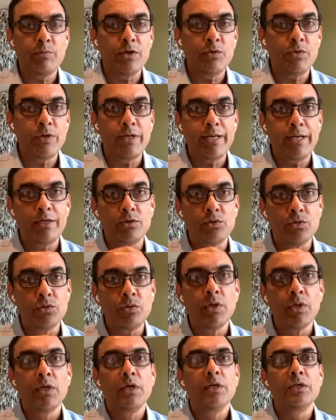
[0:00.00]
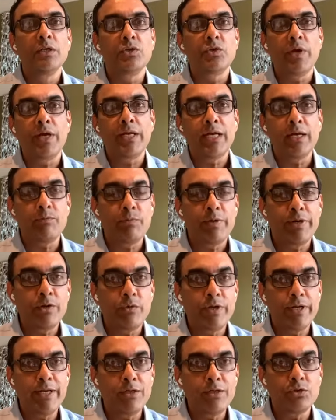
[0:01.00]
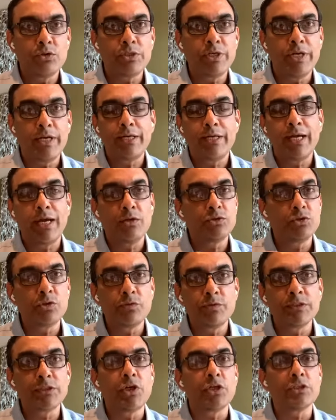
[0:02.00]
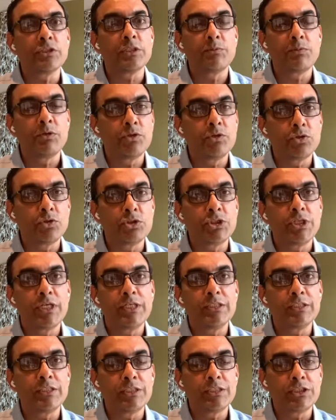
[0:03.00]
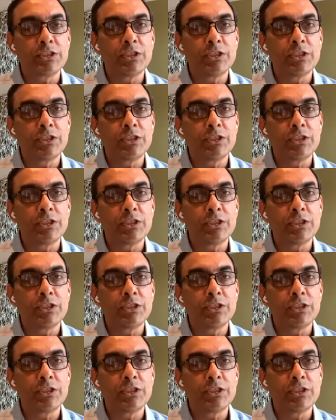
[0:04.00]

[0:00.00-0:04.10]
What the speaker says: where do I need to trade up, where do I need to trade down. So we saw some of those changes and